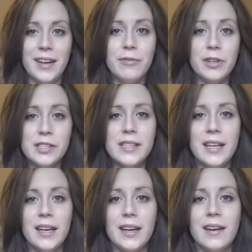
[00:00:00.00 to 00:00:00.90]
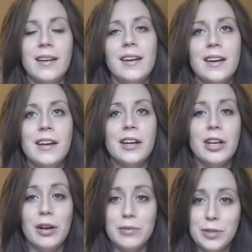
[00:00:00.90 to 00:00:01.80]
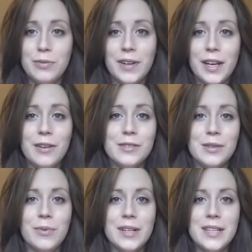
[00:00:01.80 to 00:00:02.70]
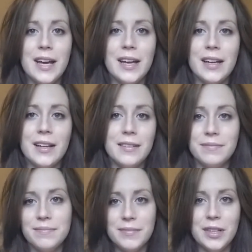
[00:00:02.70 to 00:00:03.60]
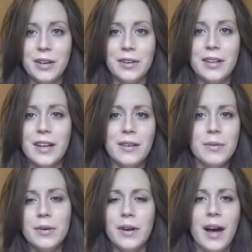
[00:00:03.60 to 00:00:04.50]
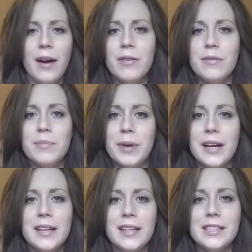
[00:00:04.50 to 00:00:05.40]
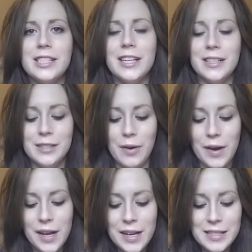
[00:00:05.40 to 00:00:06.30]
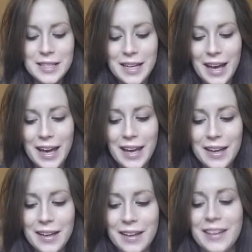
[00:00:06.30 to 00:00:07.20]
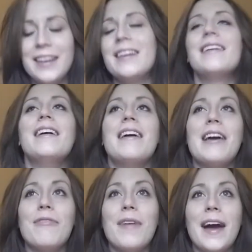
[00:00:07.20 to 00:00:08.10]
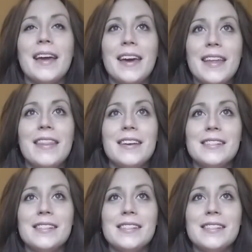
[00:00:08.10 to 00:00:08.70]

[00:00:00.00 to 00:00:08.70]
if you're seeing, two videos in one day and you're like, well, how pregnant is she? So today, if I get